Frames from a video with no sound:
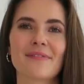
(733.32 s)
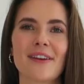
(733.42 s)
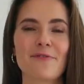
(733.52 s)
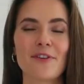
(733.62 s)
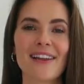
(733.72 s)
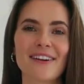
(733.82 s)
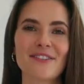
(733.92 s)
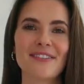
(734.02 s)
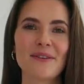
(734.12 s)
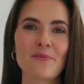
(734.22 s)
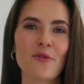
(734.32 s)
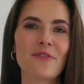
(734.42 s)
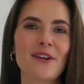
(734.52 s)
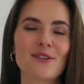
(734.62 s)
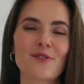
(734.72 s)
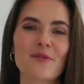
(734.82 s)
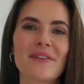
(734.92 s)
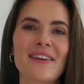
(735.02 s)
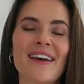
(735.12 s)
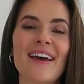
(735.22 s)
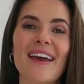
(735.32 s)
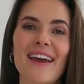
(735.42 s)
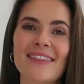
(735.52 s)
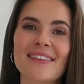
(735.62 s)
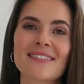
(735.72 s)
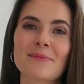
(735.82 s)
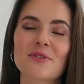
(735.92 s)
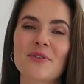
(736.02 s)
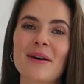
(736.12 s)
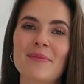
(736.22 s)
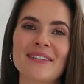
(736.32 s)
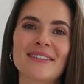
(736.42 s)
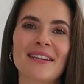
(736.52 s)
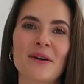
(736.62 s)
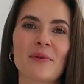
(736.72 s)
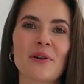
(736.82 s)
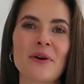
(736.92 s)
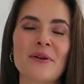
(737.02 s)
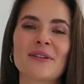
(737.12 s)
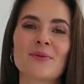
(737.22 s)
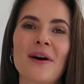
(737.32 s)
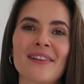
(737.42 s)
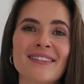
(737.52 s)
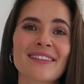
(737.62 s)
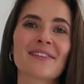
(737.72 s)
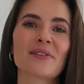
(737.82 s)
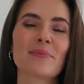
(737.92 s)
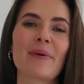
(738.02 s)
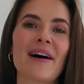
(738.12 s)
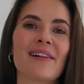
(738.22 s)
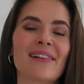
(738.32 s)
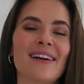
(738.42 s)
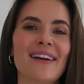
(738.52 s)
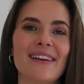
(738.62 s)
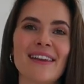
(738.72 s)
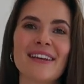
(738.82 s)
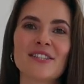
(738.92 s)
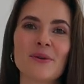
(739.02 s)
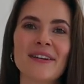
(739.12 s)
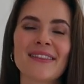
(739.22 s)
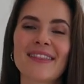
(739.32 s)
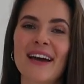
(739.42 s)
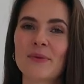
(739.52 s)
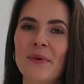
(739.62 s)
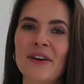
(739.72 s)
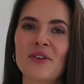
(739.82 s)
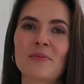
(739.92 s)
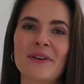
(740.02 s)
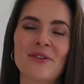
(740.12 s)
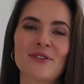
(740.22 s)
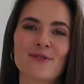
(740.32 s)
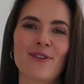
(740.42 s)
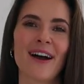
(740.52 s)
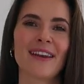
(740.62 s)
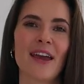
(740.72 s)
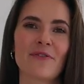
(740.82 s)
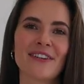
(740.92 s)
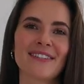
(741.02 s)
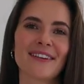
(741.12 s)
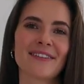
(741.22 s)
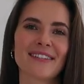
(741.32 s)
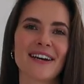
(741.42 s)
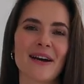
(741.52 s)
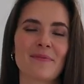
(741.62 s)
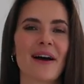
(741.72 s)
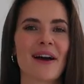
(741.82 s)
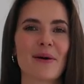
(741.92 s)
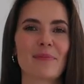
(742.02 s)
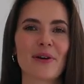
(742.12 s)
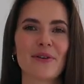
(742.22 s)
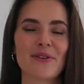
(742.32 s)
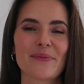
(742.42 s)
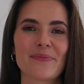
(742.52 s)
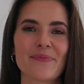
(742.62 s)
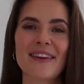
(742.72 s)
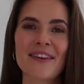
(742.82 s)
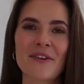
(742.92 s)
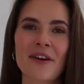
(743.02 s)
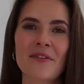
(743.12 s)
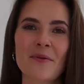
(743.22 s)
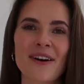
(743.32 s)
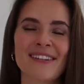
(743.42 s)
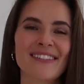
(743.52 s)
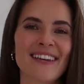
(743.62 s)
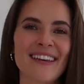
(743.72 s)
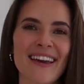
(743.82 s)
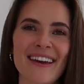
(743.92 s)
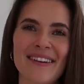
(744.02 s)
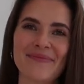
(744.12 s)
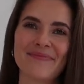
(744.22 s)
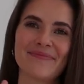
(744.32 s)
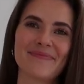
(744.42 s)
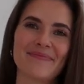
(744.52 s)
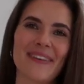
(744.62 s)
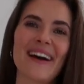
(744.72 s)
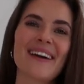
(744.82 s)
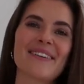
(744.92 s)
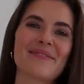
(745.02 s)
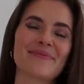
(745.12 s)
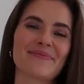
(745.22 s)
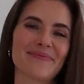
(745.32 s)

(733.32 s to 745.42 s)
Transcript: If you'd like to see more videos from me, hit the subscribe button down below, as well as the little bell next to it. That way you'll be notified every single time I upload. Thank you everyone, take care, bye!